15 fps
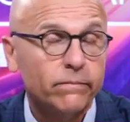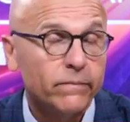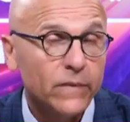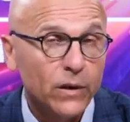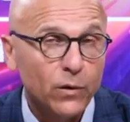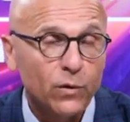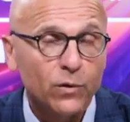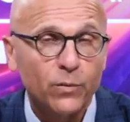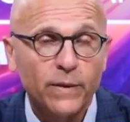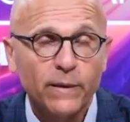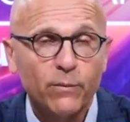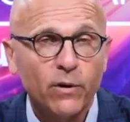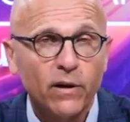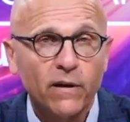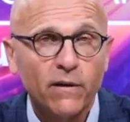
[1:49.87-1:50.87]
the older
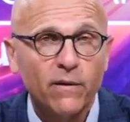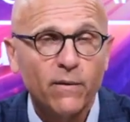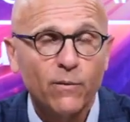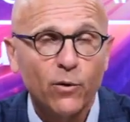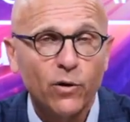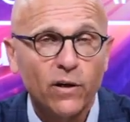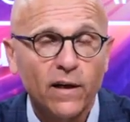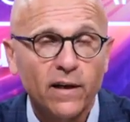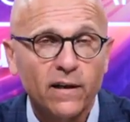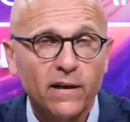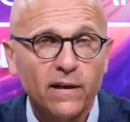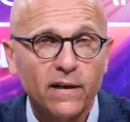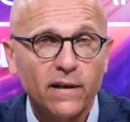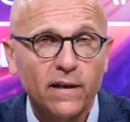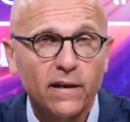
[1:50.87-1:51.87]
people are, the more
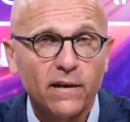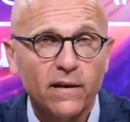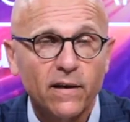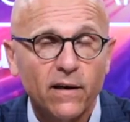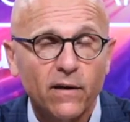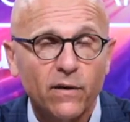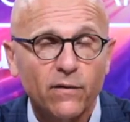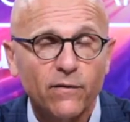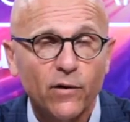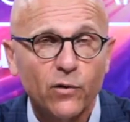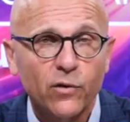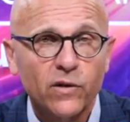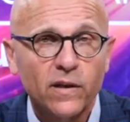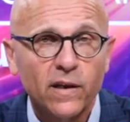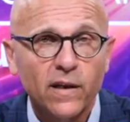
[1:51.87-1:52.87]
likely they are to
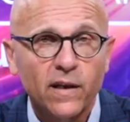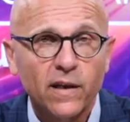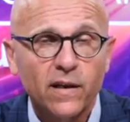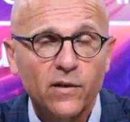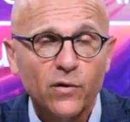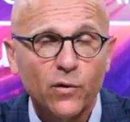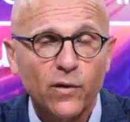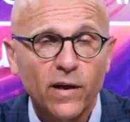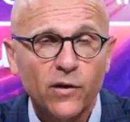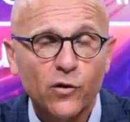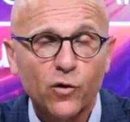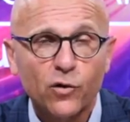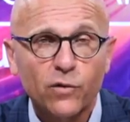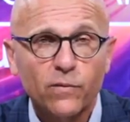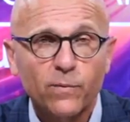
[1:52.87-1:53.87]
vote. So that
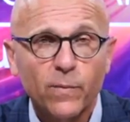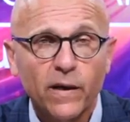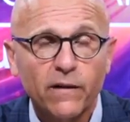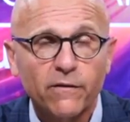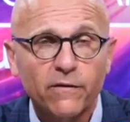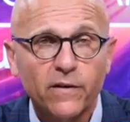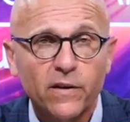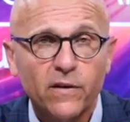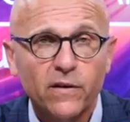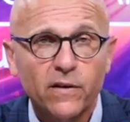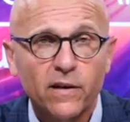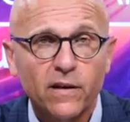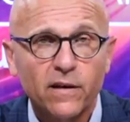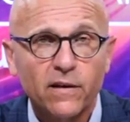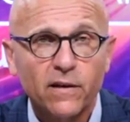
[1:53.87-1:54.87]
should benefit
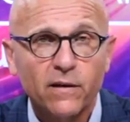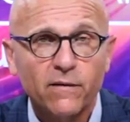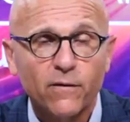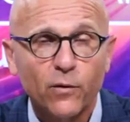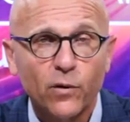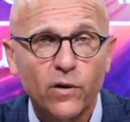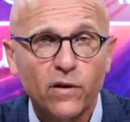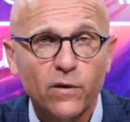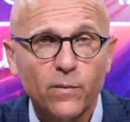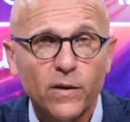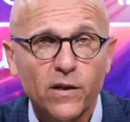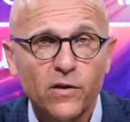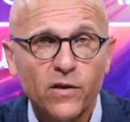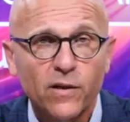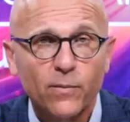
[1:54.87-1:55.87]
Doug Ford and the
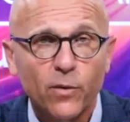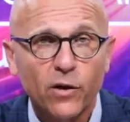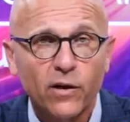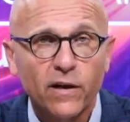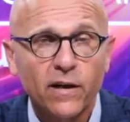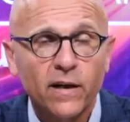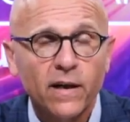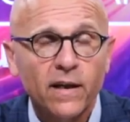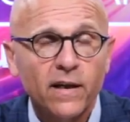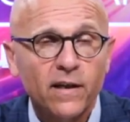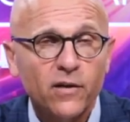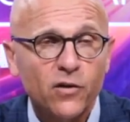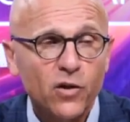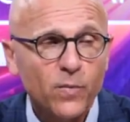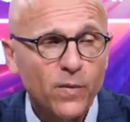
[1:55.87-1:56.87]
PC party.
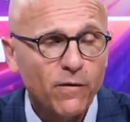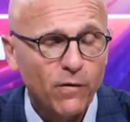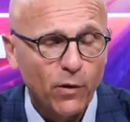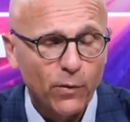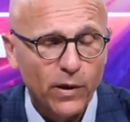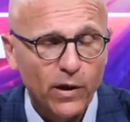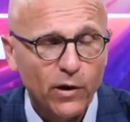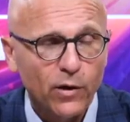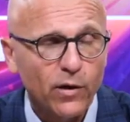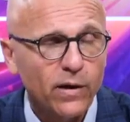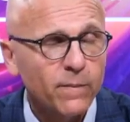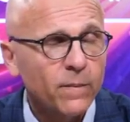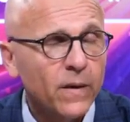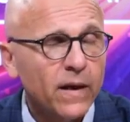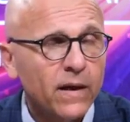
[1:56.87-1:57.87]
Just before we go,
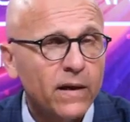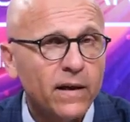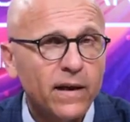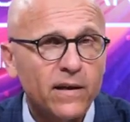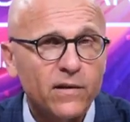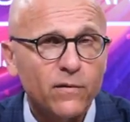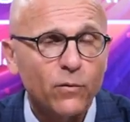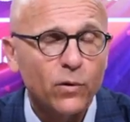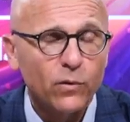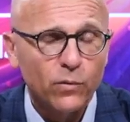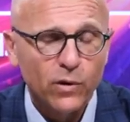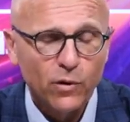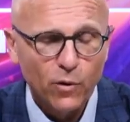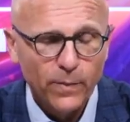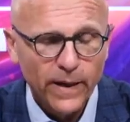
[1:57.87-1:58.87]
we'll
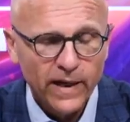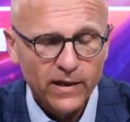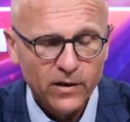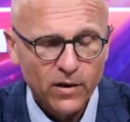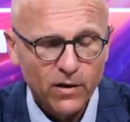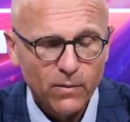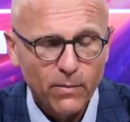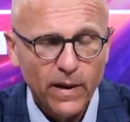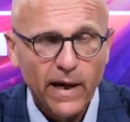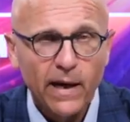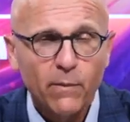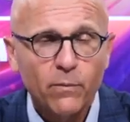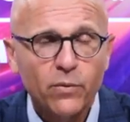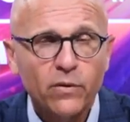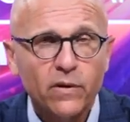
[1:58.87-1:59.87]
go back to the
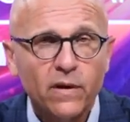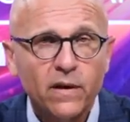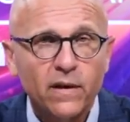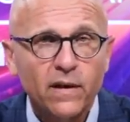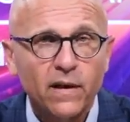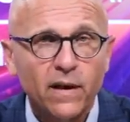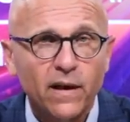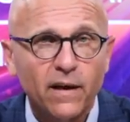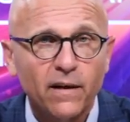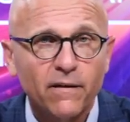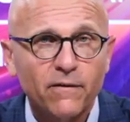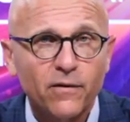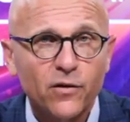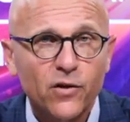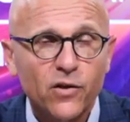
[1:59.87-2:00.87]
map
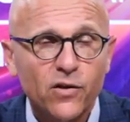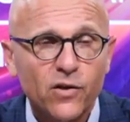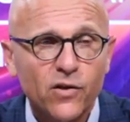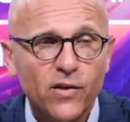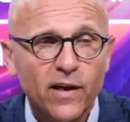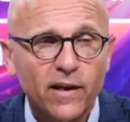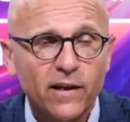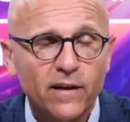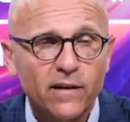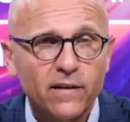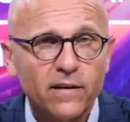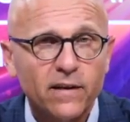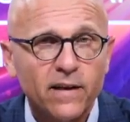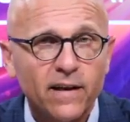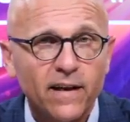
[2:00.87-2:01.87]
for just a second,
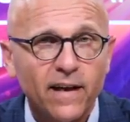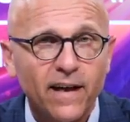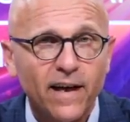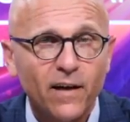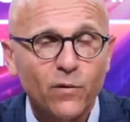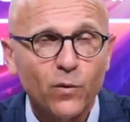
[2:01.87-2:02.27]
and